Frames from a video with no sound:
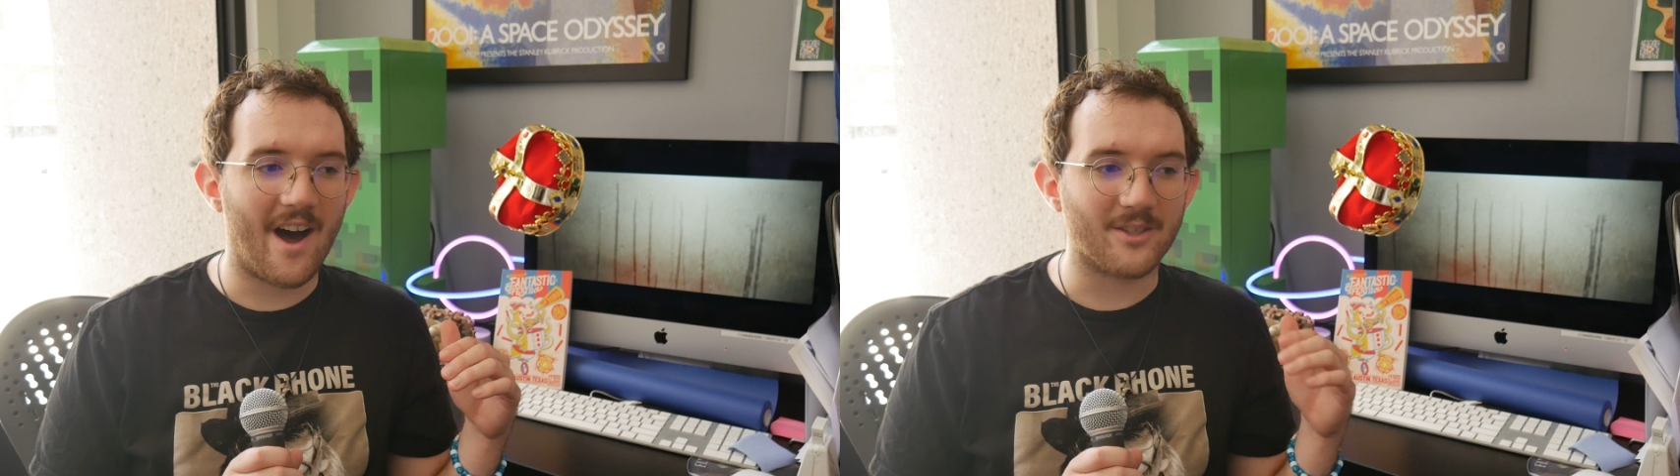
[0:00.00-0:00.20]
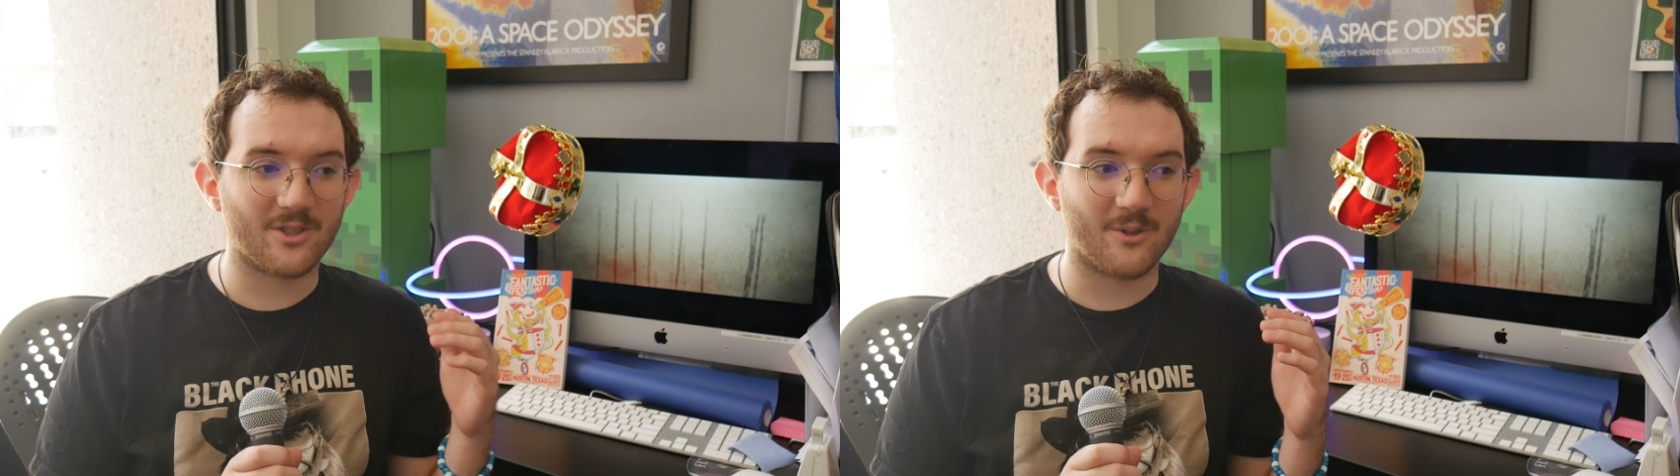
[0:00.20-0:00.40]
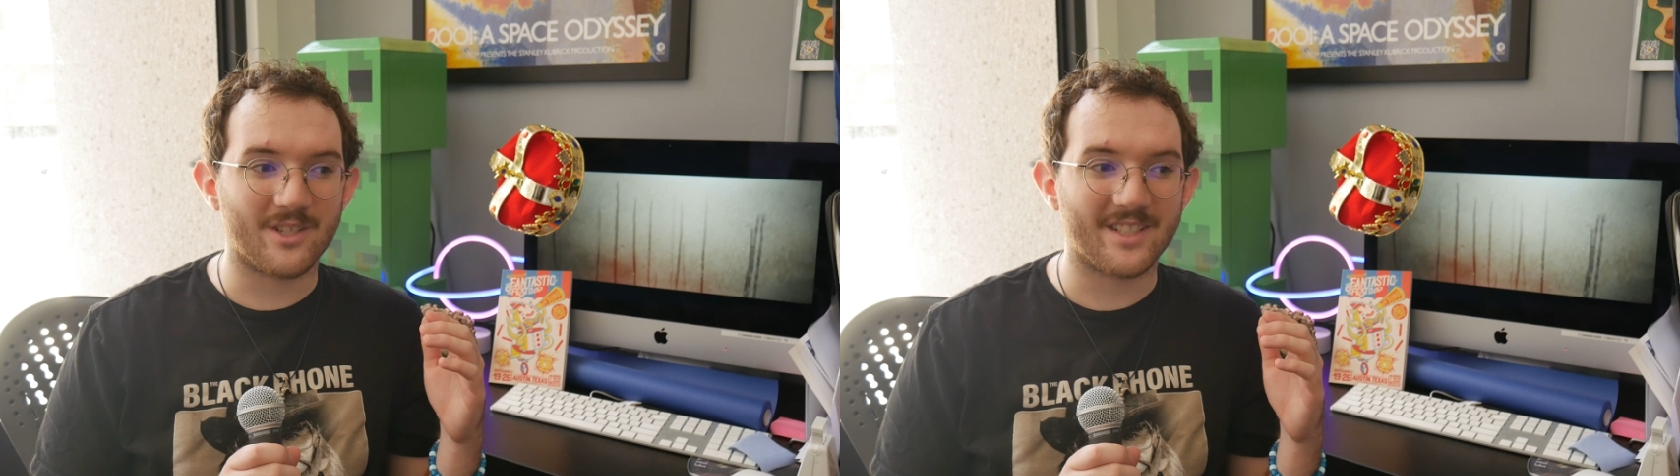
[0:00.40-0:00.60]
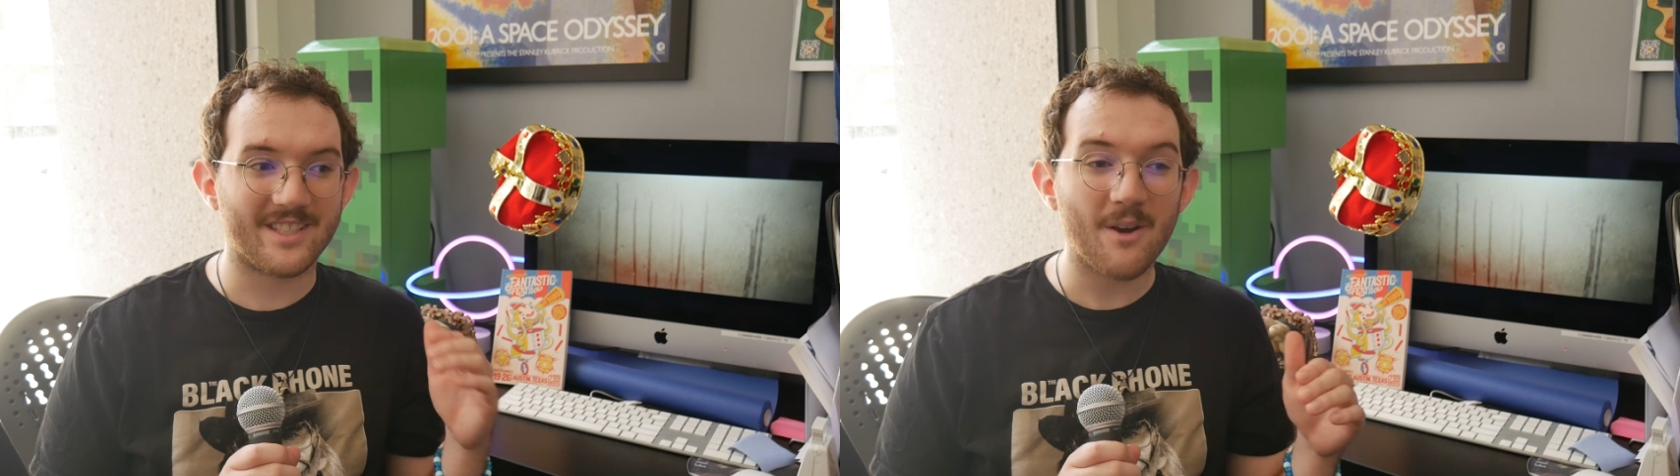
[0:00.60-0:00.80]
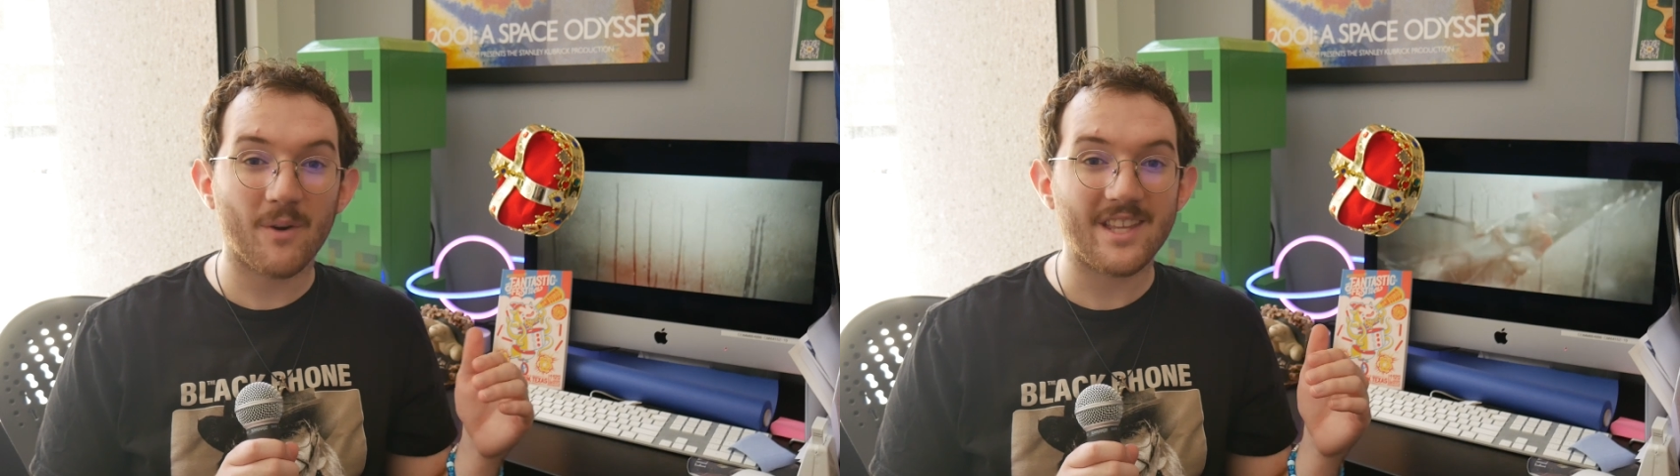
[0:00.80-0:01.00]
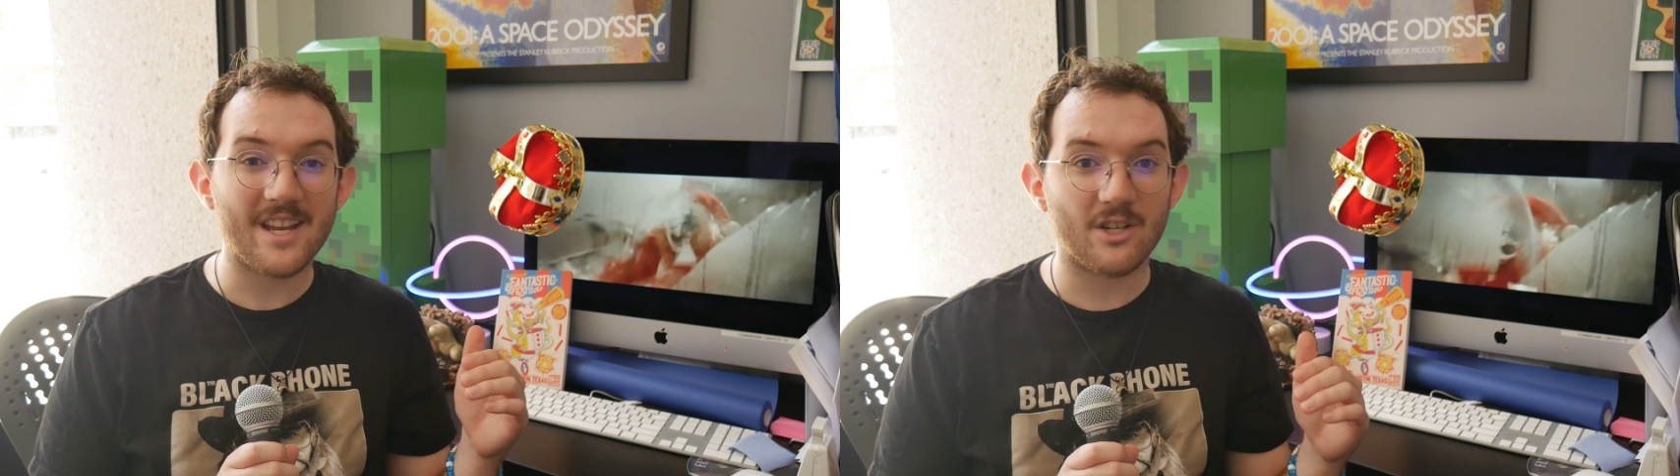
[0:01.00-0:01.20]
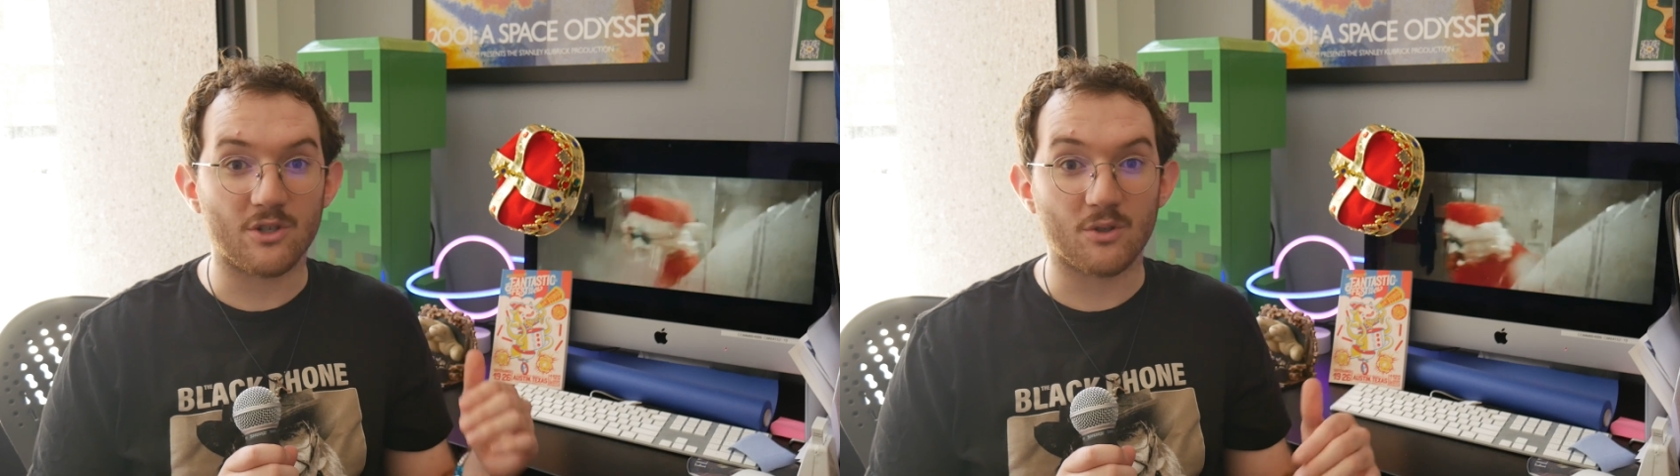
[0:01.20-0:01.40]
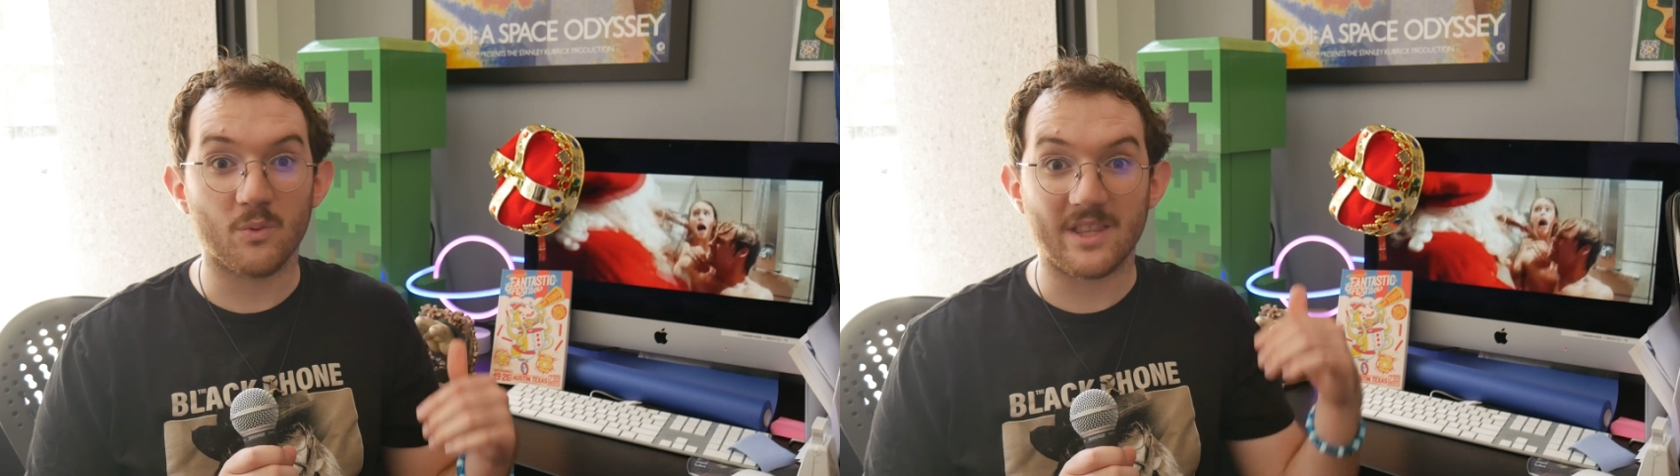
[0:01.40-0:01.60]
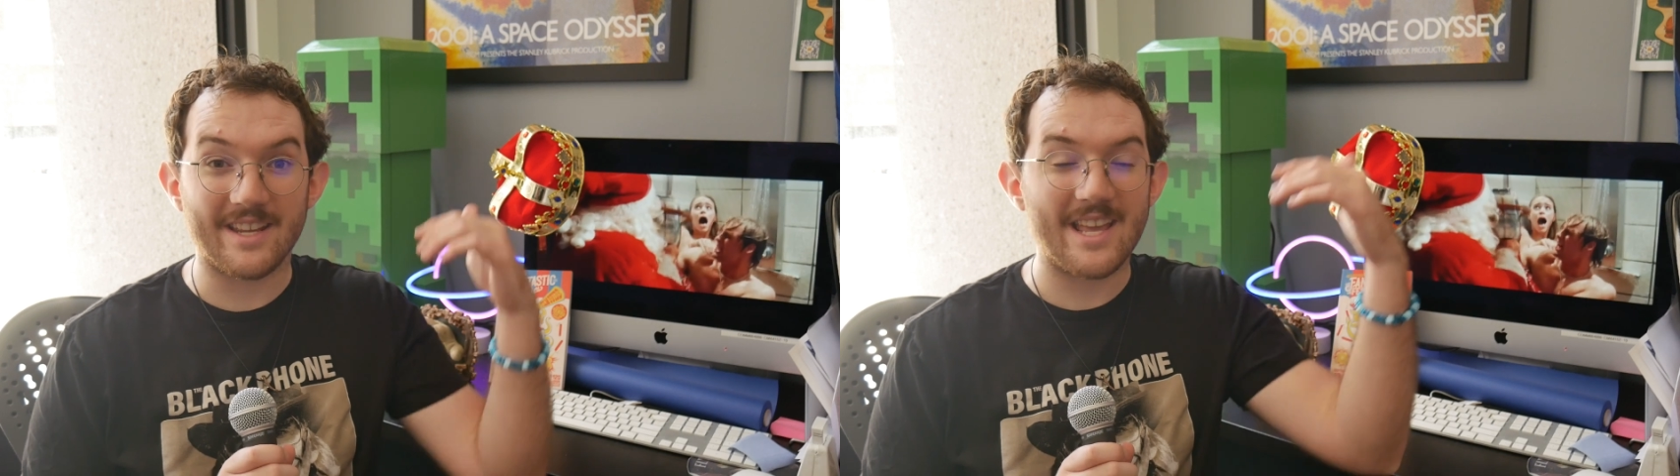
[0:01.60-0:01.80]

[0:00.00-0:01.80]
So to see what they can do with an